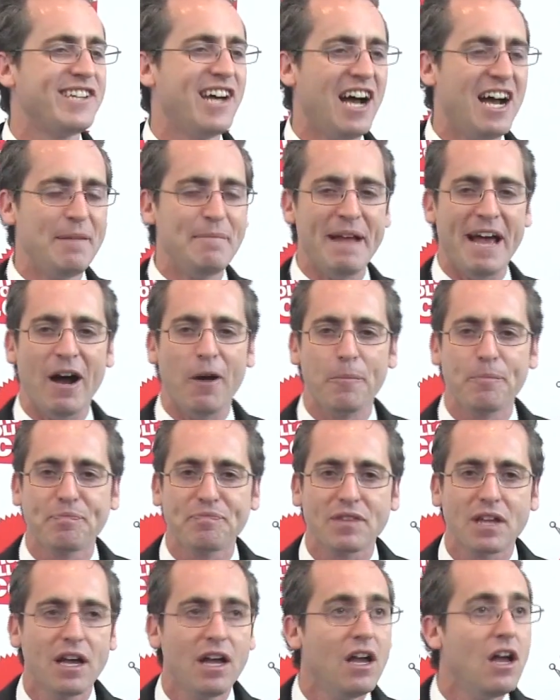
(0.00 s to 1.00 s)
time now.
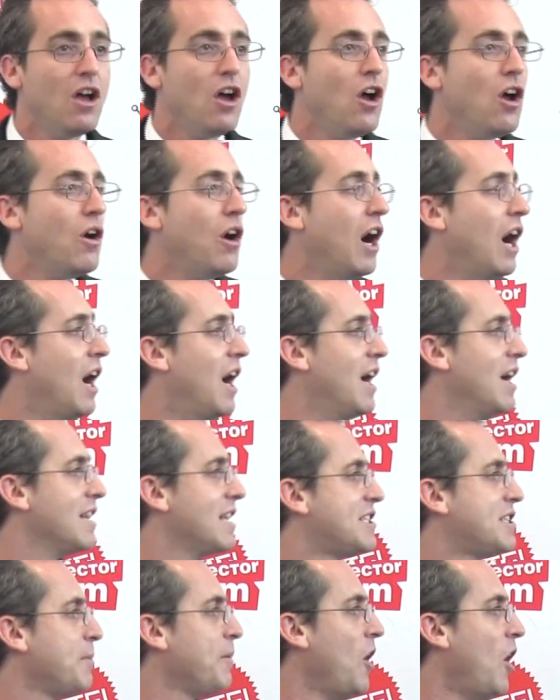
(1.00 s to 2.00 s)

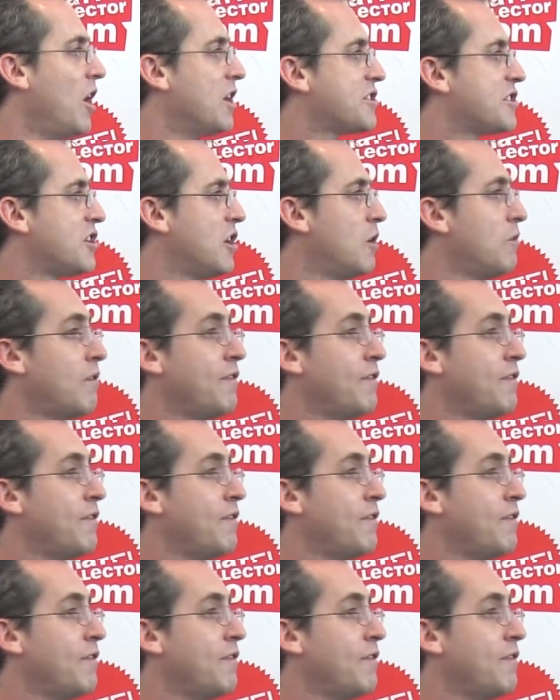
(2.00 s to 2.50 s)
Let's see, we also